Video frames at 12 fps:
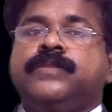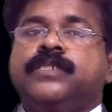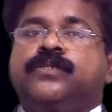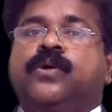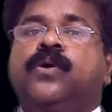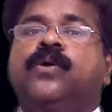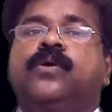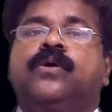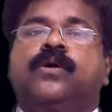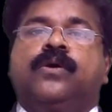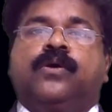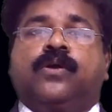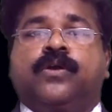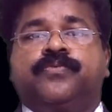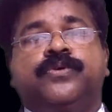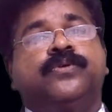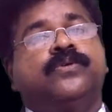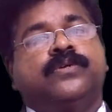So all of
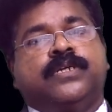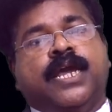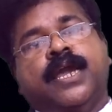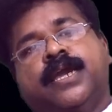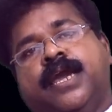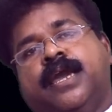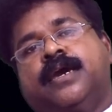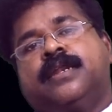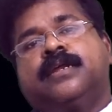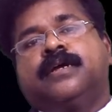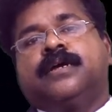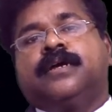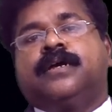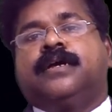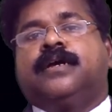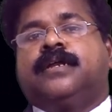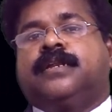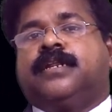you take care.
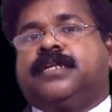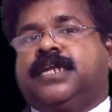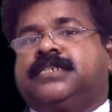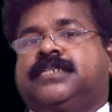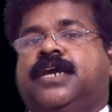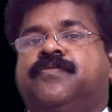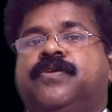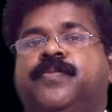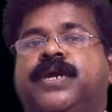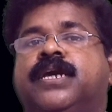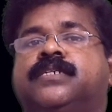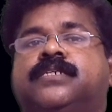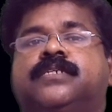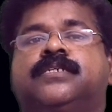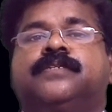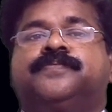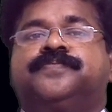Till the next time we meet.